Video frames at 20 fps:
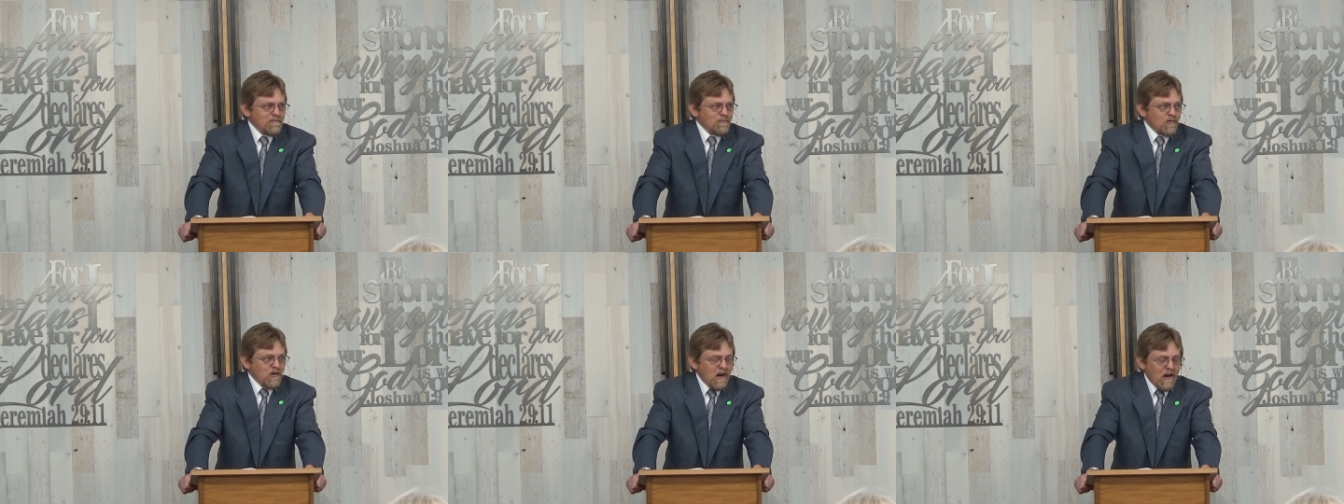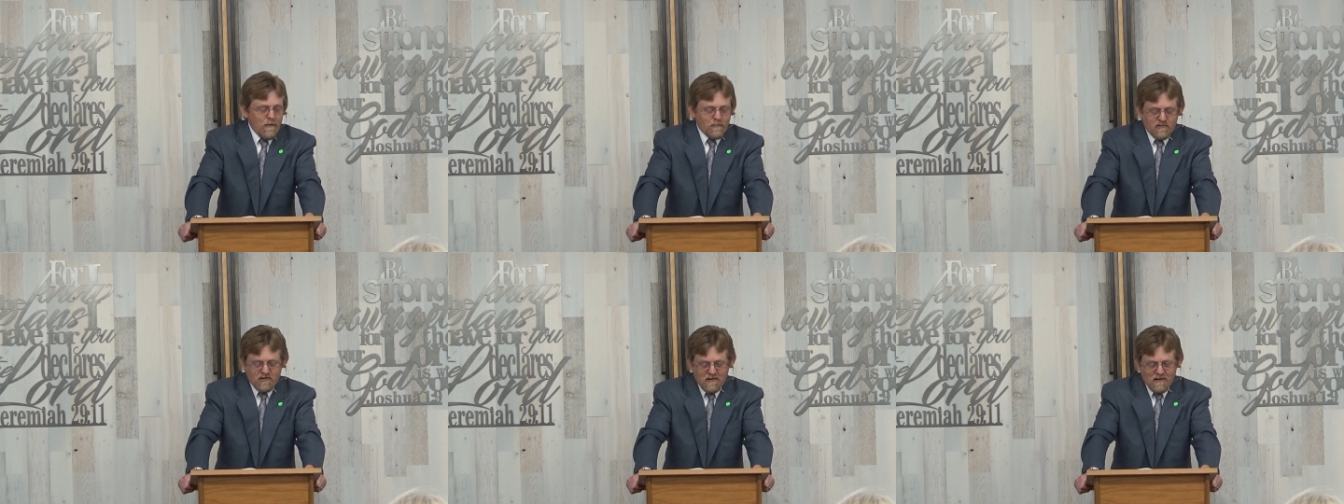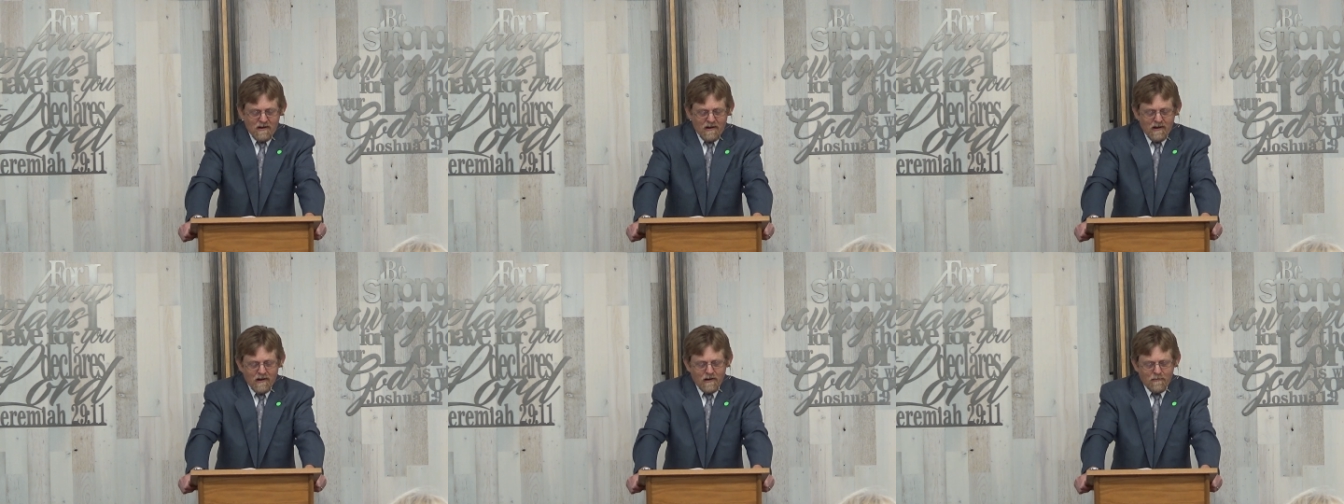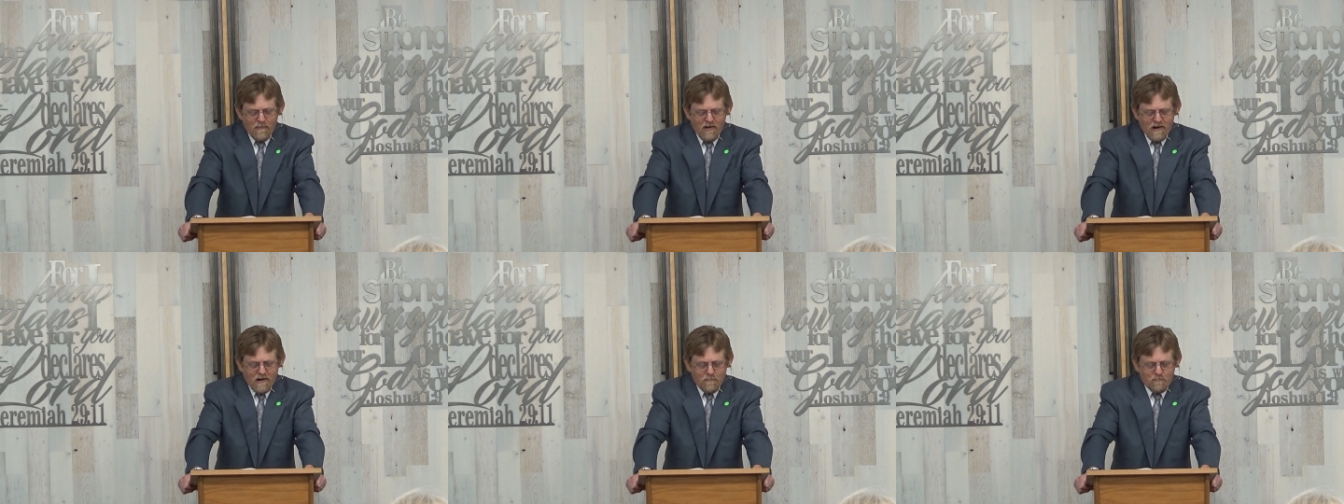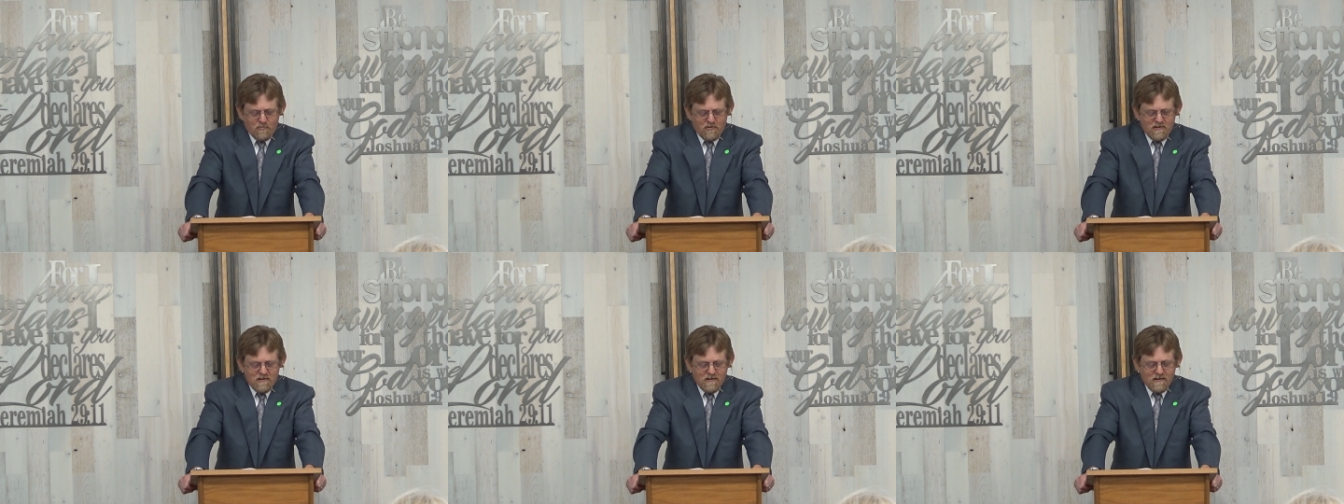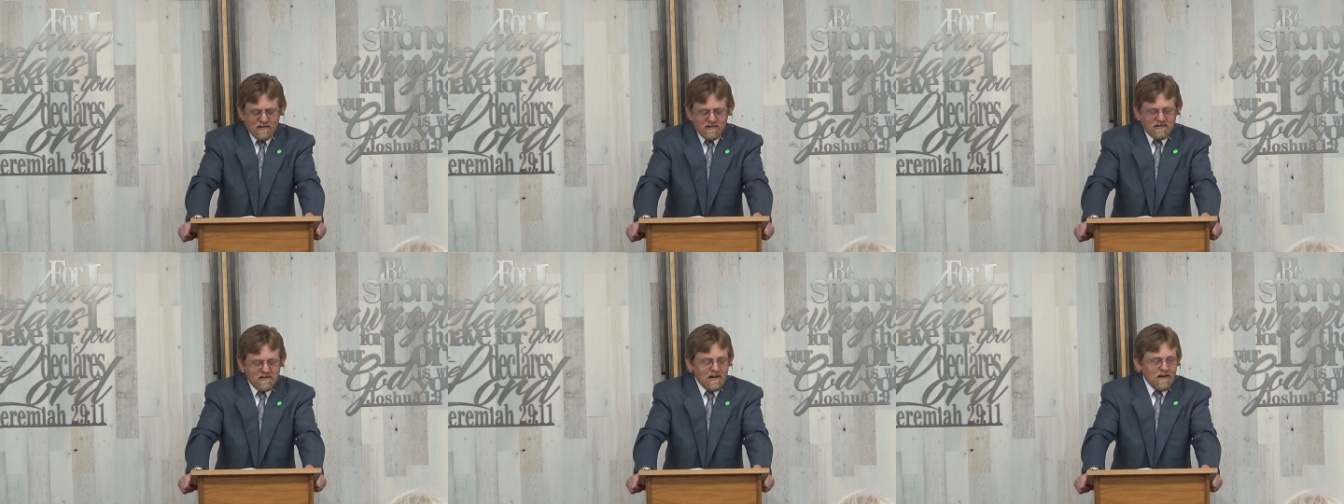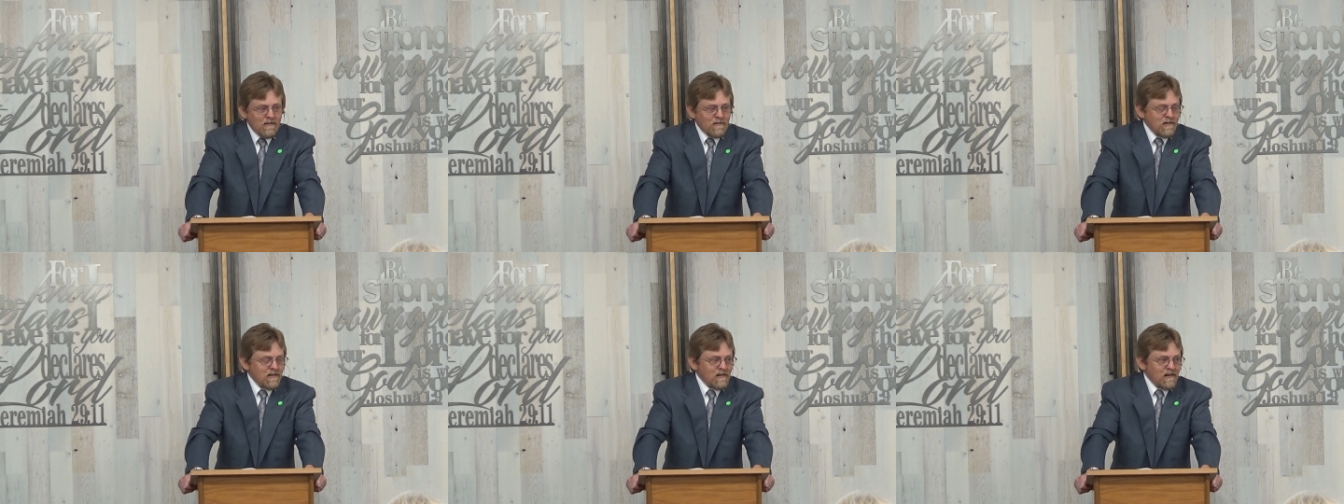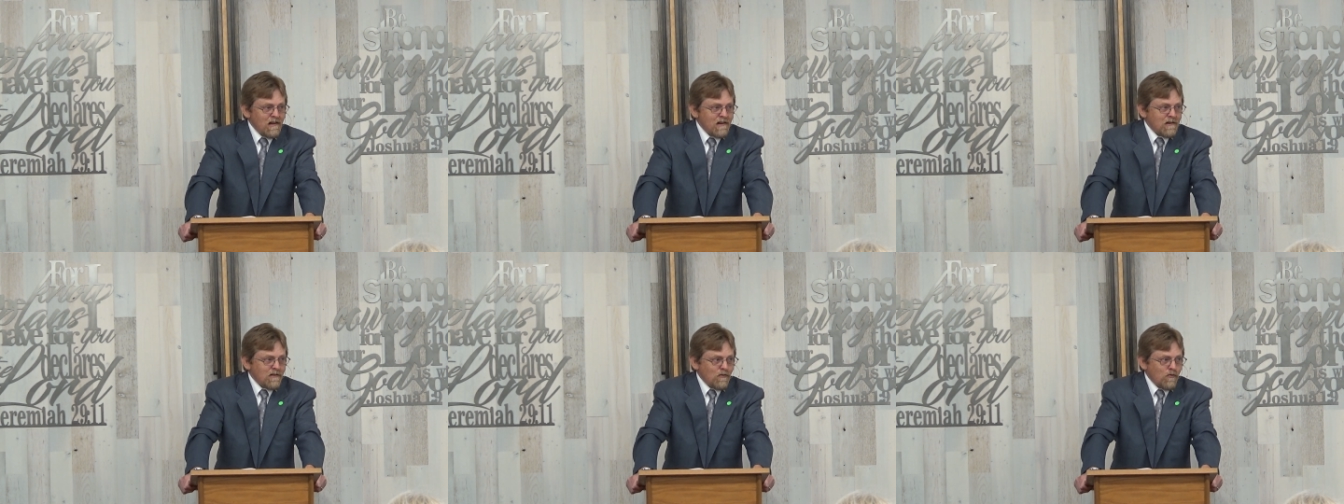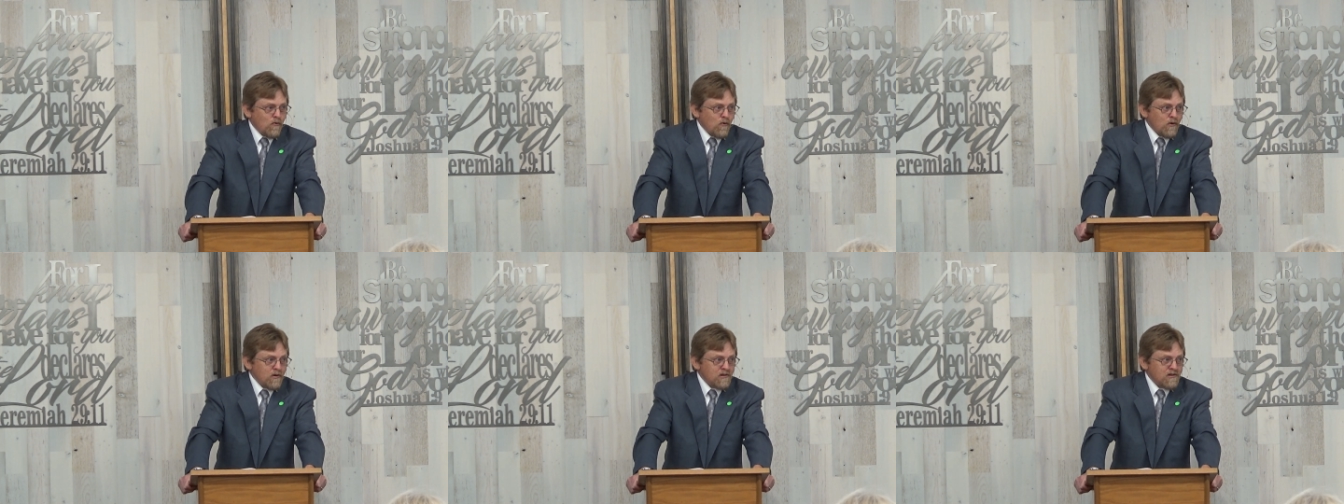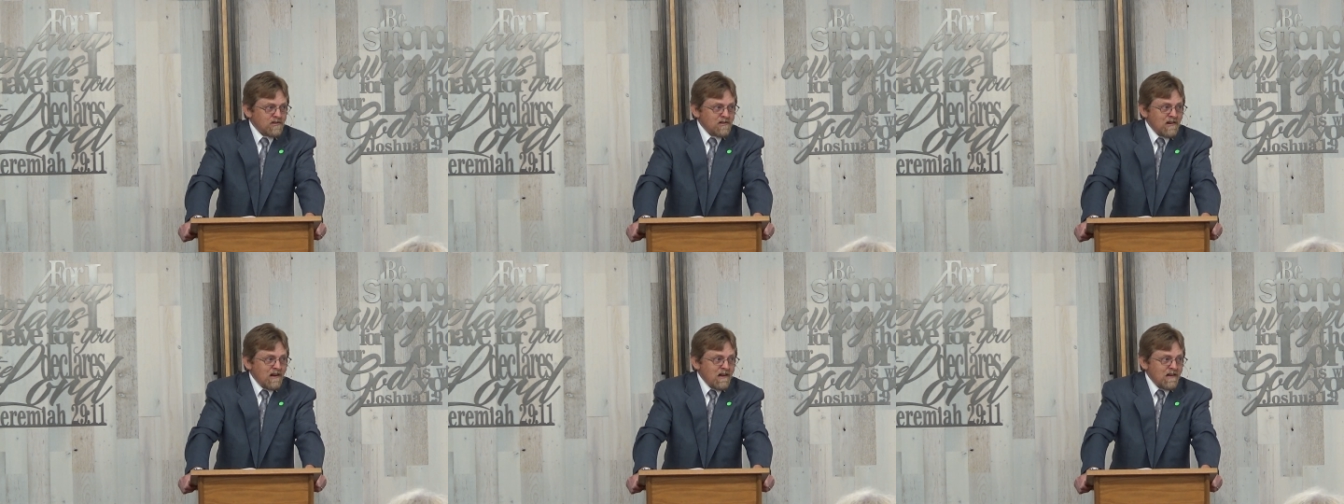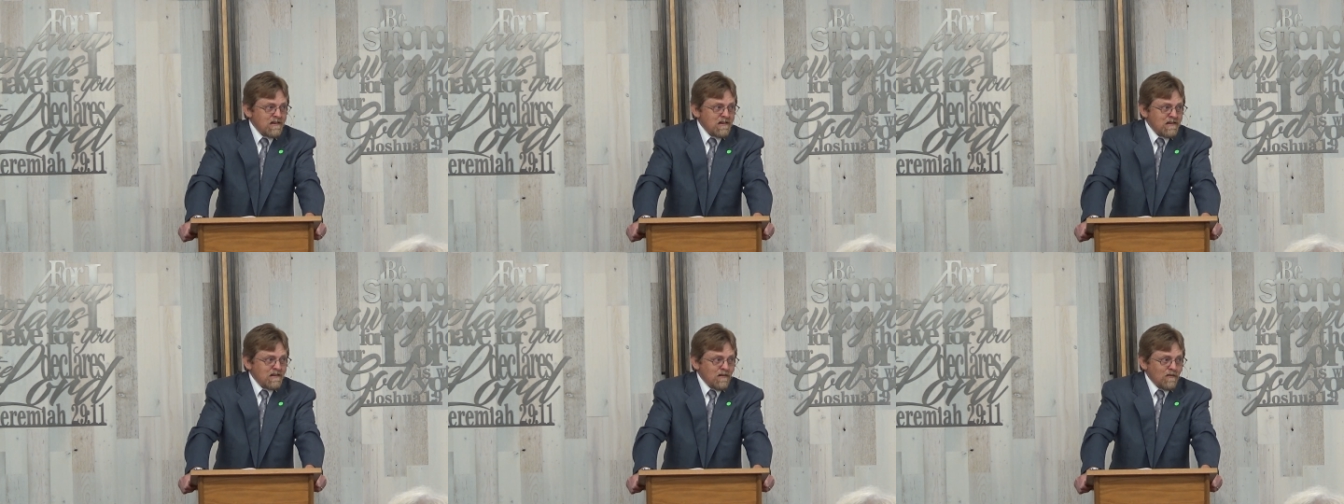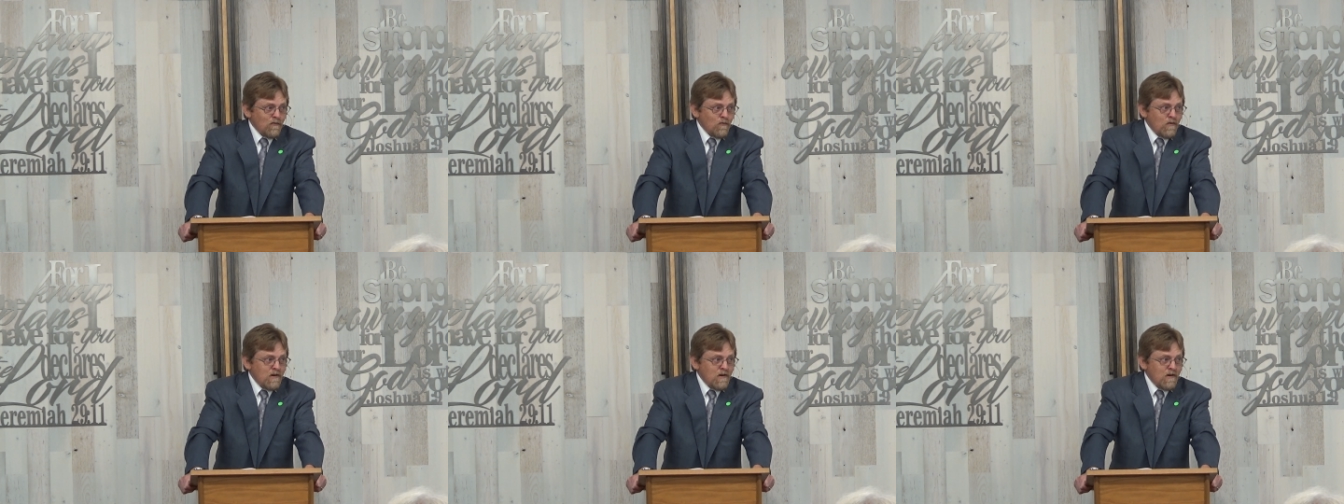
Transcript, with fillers: perhaps an onomatopoeia sounding like a horse neighing or